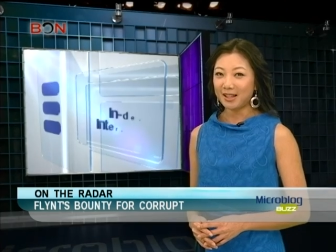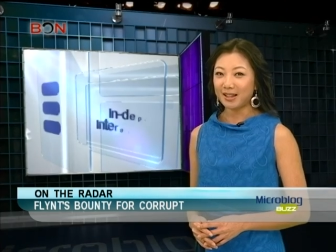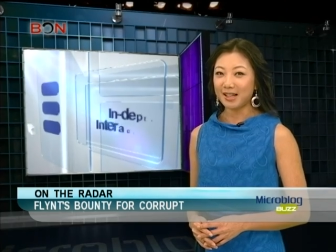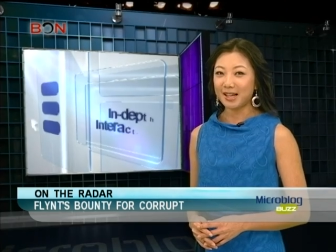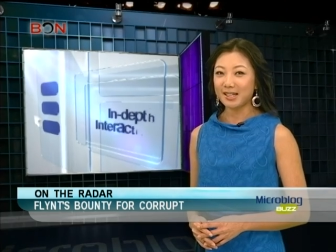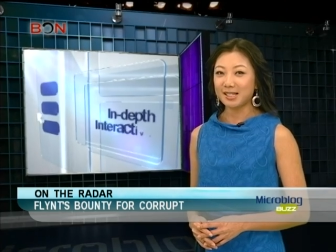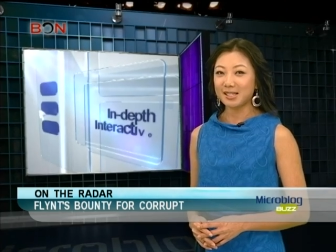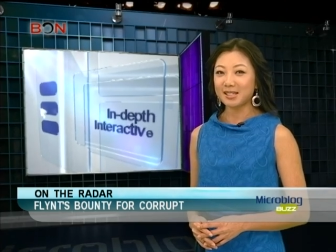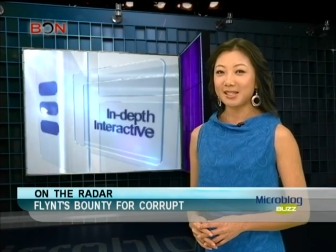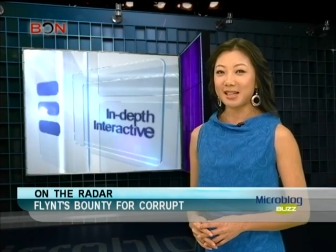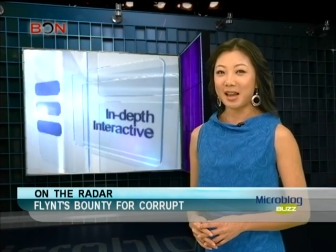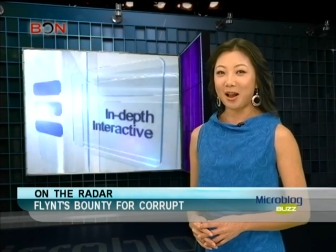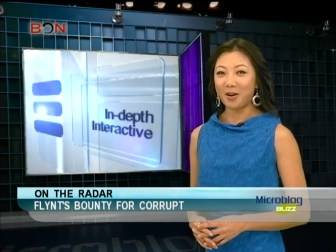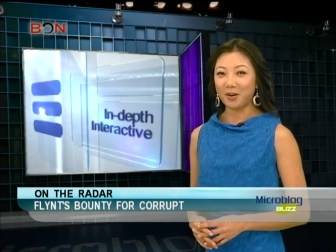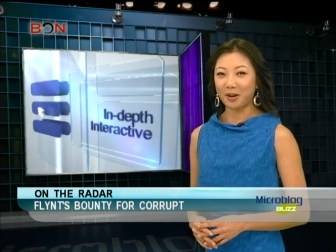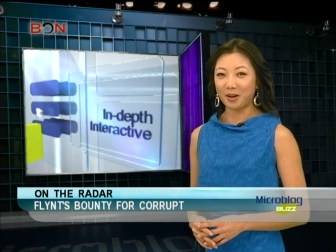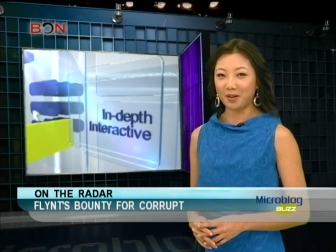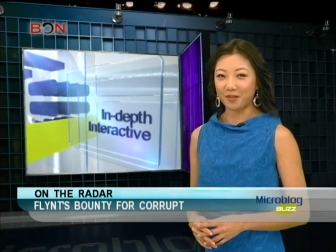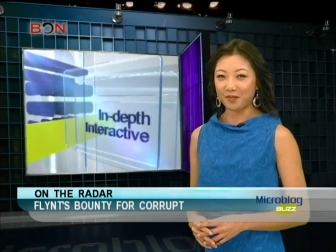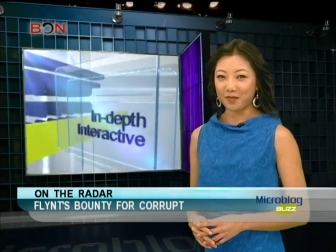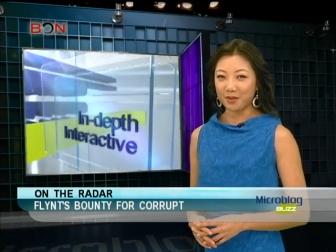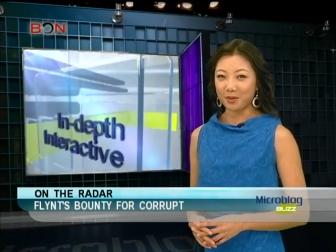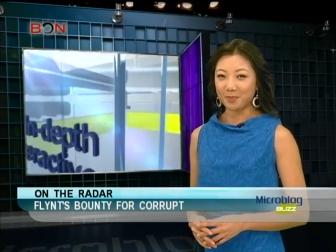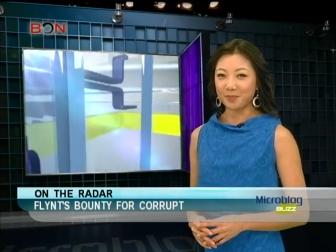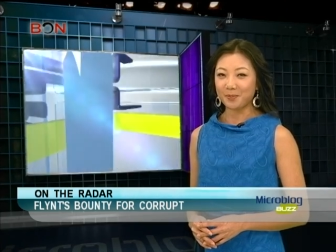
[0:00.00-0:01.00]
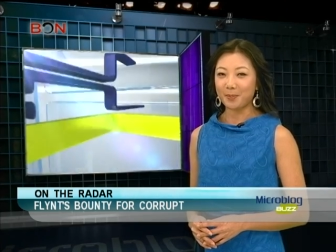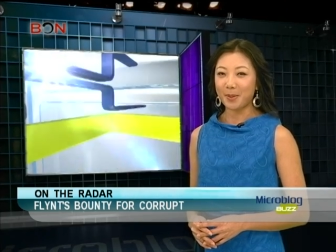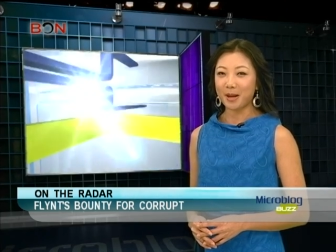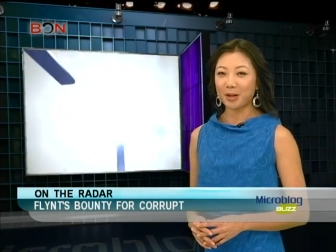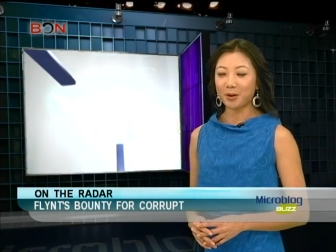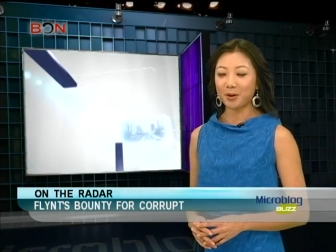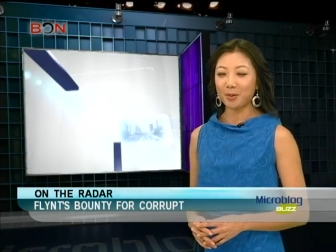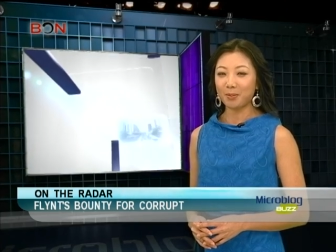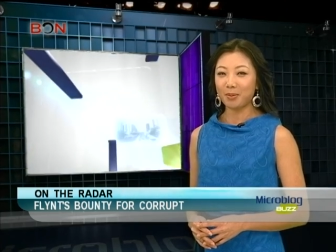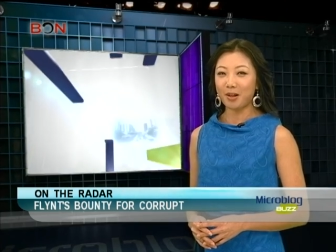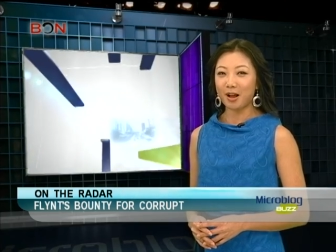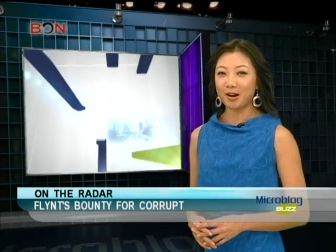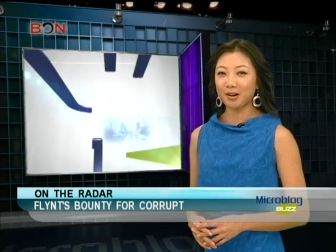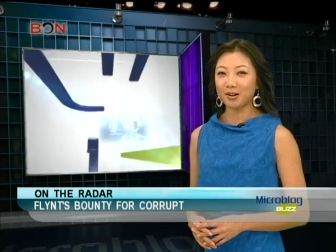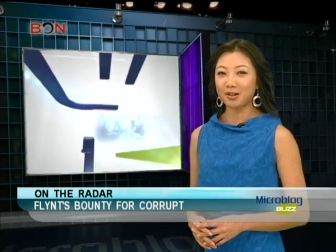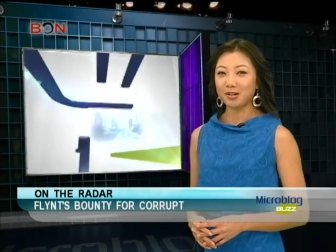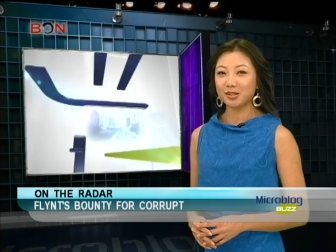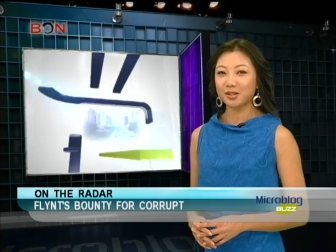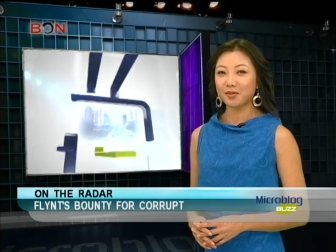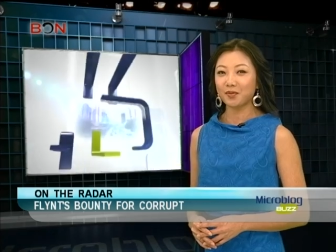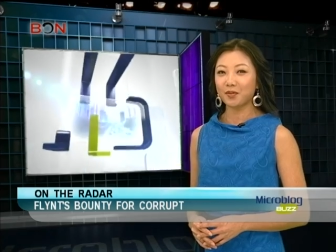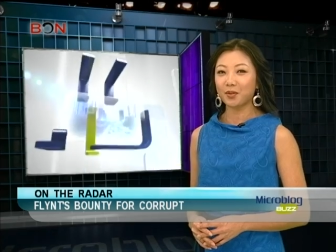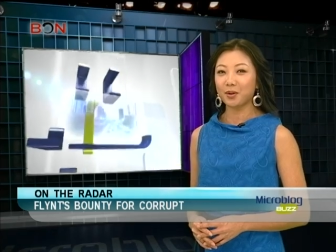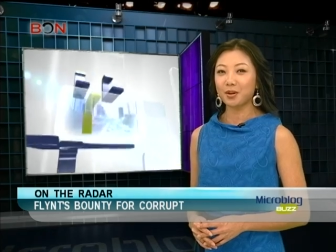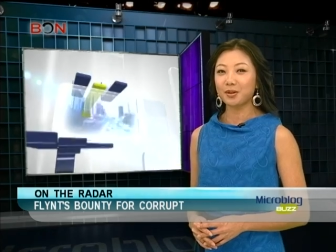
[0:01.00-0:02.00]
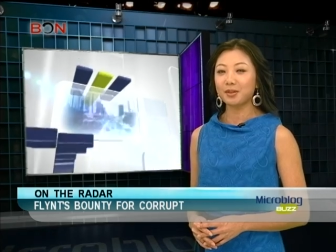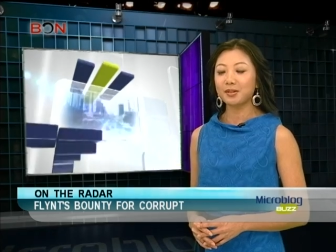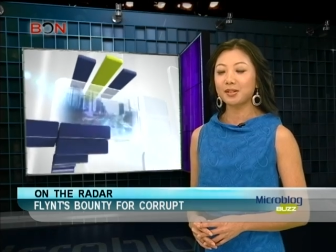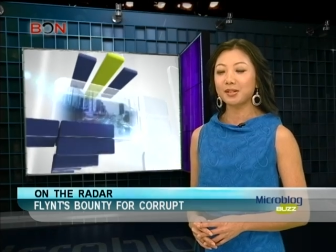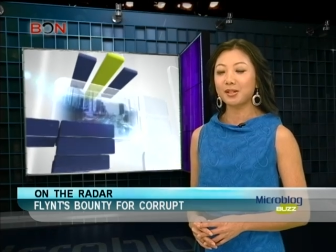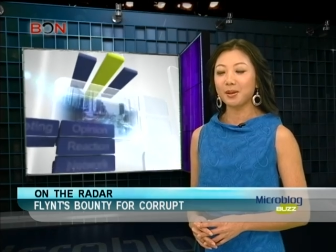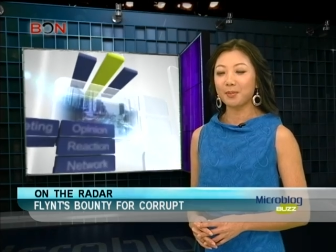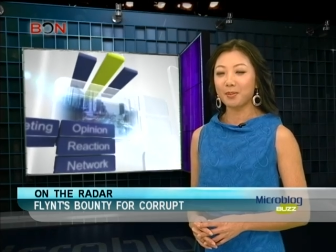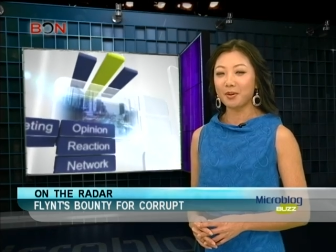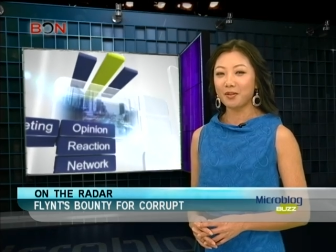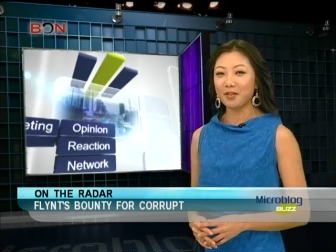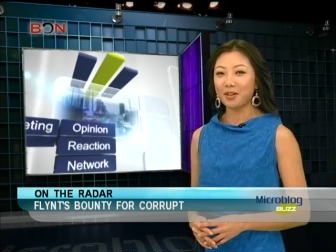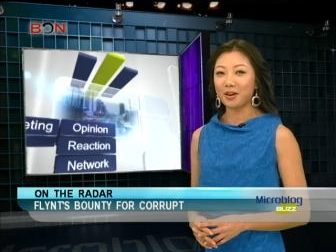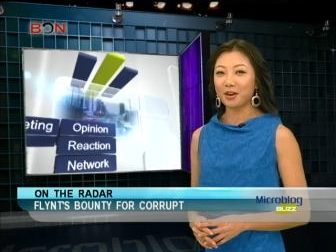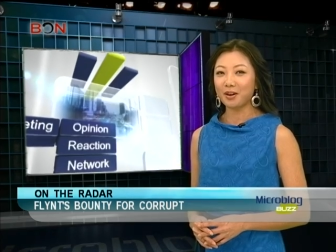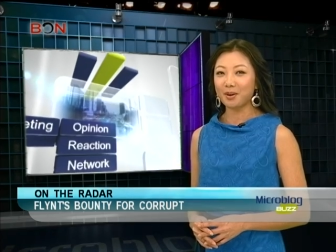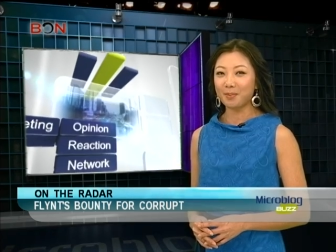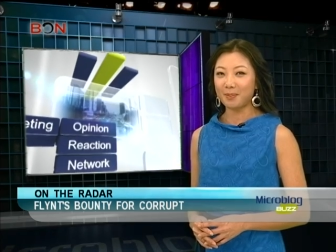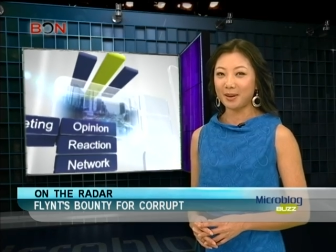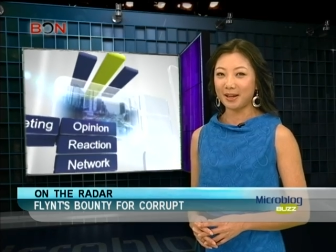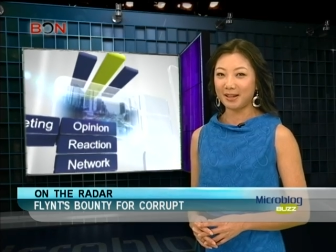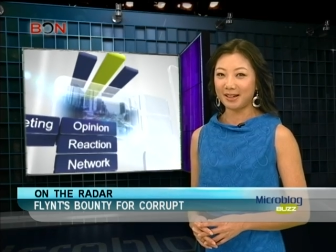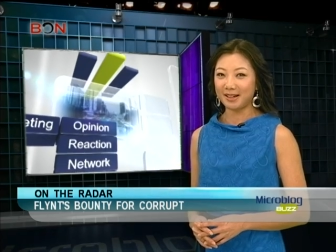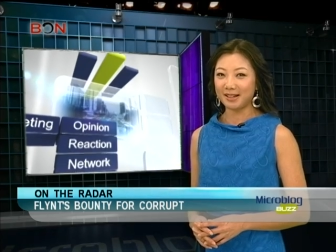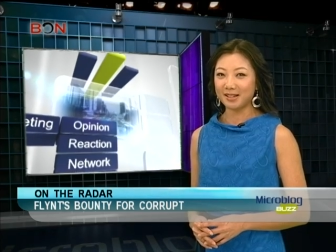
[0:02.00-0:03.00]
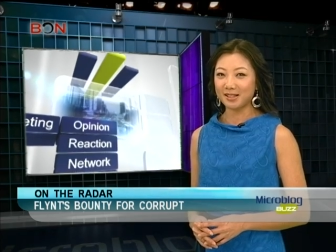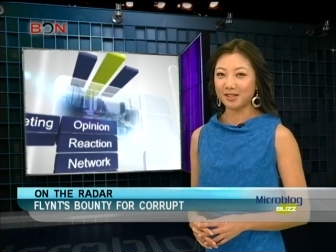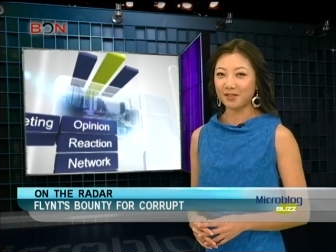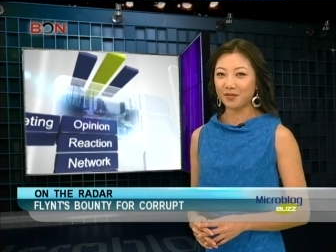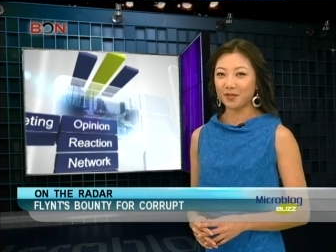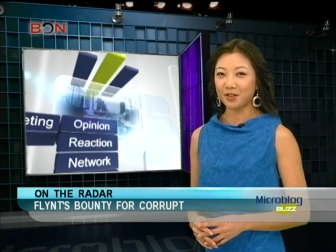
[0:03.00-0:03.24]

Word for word: Let's now hear from microbloggers for some of their opinions.